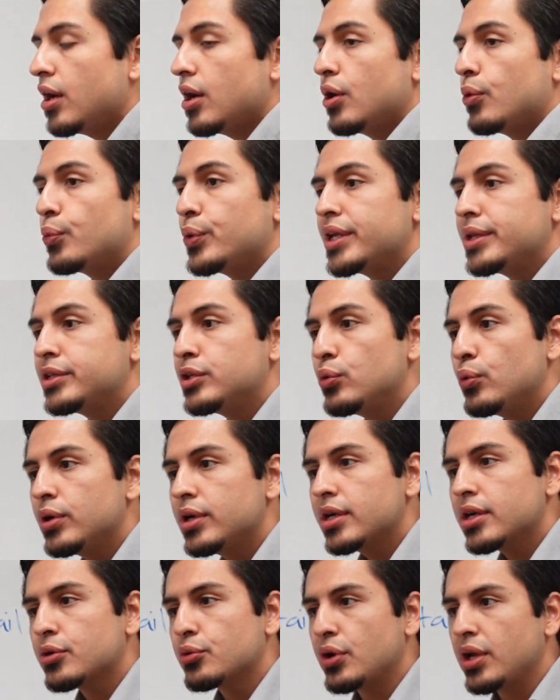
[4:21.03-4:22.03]
We do an
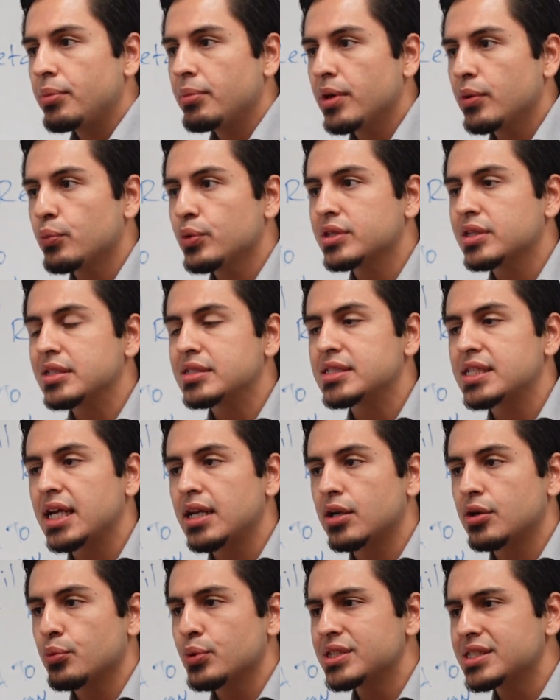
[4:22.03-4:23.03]
agreement with the
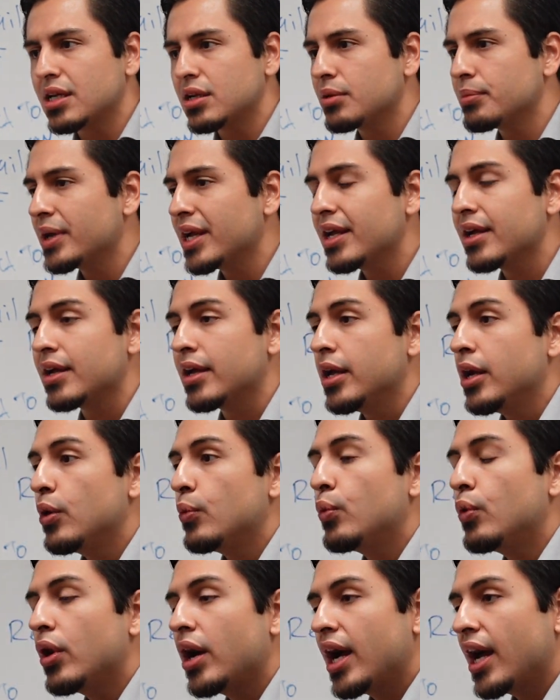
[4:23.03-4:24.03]
seller. We tell them, hey,
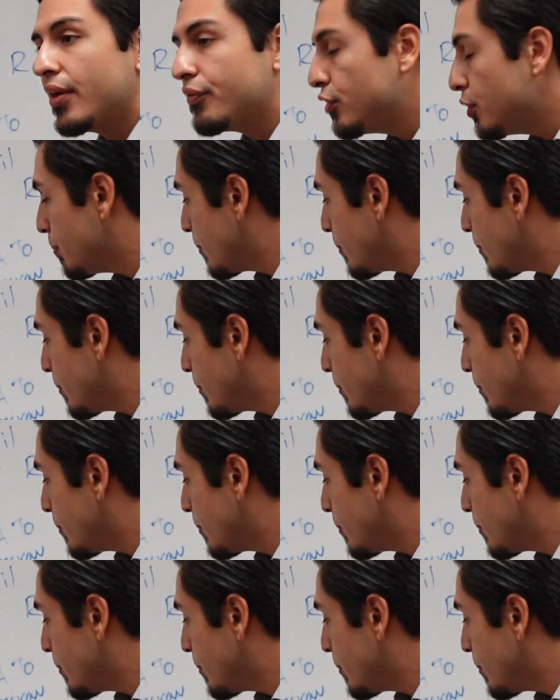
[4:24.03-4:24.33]
we'll have you